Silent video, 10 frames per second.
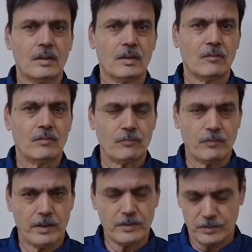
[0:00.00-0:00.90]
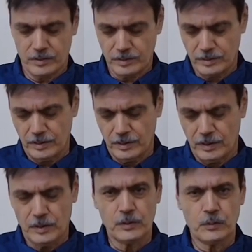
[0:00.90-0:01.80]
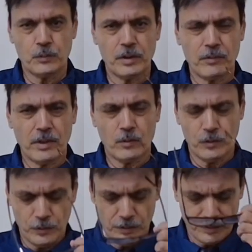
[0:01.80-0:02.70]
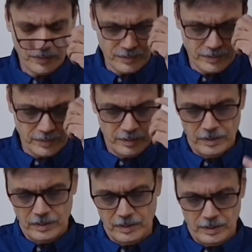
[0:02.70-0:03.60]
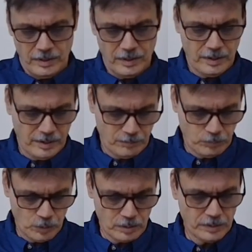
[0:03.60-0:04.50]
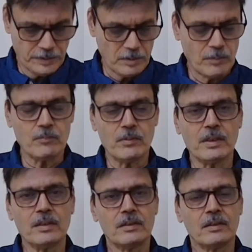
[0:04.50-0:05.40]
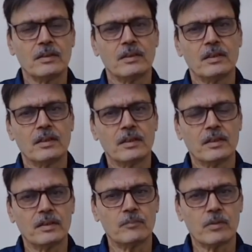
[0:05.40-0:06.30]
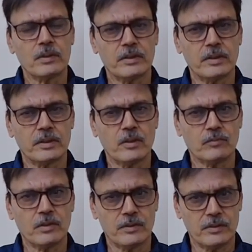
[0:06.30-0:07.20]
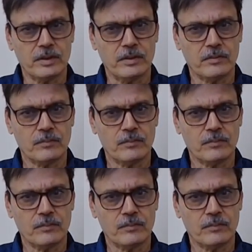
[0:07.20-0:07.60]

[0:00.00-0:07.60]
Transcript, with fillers: Well friends, today we are going to discuss a book written by me, Liberal Theory of the State.